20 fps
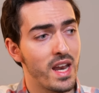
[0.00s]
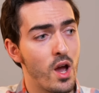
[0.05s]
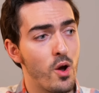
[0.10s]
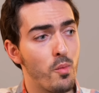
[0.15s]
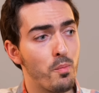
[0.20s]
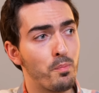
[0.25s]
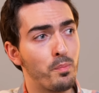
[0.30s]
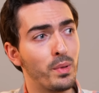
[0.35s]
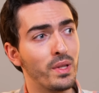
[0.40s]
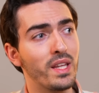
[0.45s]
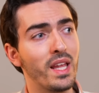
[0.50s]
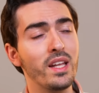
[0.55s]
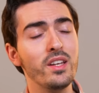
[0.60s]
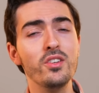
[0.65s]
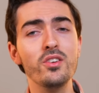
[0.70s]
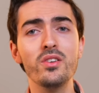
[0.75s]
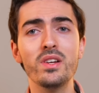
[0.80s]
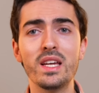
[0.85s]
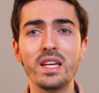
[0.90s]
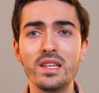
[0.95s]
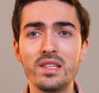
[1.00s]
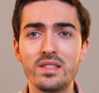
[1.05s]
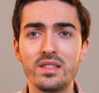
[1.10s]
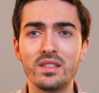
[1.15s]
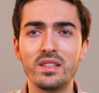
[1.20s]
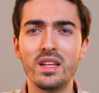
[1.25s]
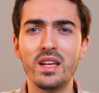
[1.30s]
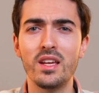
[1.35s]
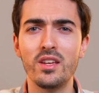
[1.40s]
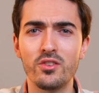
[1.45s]
Now, Blender is
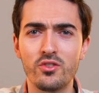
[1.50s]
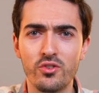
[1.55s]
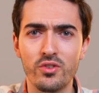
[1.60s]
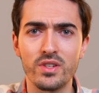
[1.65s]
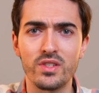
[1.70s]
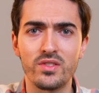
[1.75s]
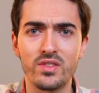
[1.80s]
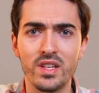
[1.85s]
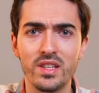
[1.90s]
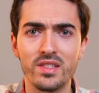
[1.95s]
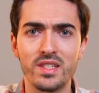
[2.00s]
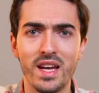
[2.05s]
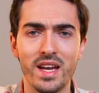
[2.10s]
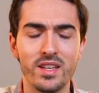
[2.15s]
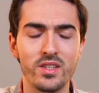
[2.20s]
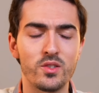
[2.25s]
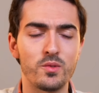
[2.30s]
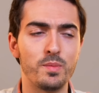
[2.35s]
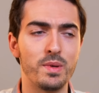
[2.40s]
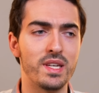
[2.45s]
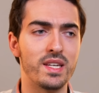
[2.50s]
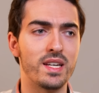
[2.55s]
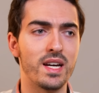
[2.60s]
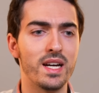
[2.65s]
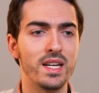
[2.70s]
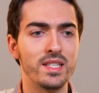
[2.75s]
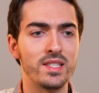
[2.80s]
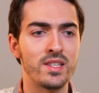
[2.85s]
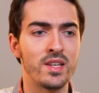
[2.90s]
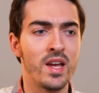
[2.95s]
an interesting test
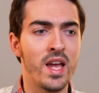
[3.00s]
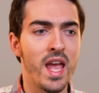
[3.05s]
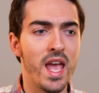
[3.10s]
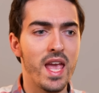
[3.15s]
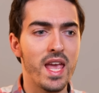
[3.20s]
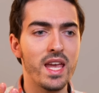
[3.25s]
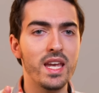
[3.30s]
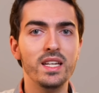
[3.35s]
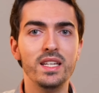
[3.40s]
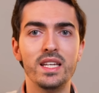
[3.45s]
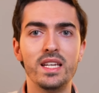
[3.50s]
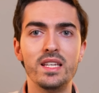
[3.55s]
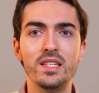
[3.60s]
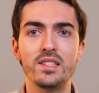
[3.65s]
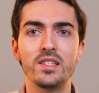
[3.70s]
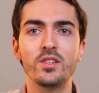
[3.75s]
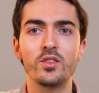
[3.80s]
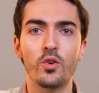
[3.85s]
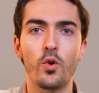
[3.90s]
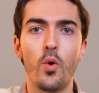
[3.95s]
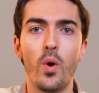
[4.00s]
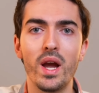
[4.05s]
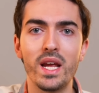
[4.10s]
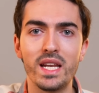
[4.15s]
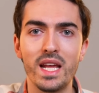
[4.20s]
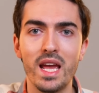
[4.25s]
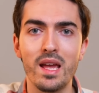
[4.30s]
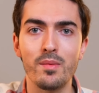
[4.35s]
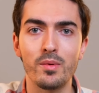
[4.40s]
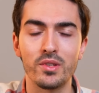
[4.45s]
because it isn't quite
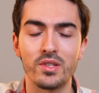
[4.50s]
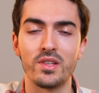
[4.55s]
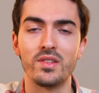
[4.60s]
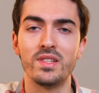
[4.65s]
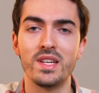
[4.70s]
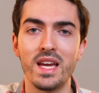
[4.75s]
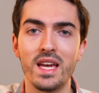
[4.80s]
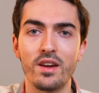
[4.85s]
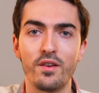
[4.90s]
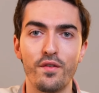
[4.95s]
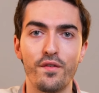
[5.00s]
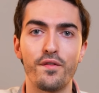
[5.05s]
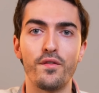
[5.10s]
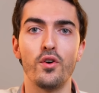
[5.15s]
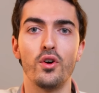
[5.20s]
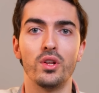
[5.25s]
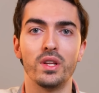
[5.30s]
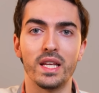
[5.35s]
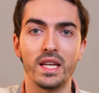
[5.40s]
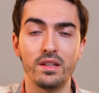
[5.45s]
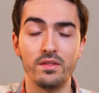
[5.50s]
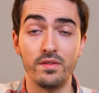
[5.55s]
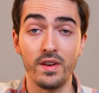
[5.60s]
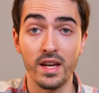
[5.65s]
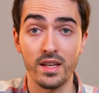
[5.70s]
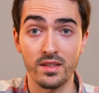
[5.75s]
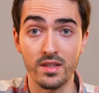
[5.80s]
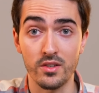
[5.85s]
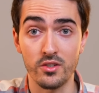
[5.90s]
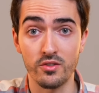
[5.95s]
able to take full
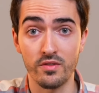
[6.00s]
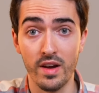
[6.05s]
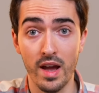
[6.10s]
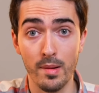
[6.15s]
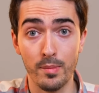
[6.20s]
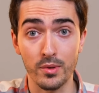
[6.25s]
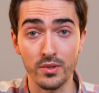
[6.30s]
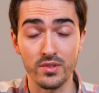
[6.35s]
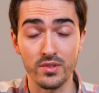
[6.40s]
advantage of Apple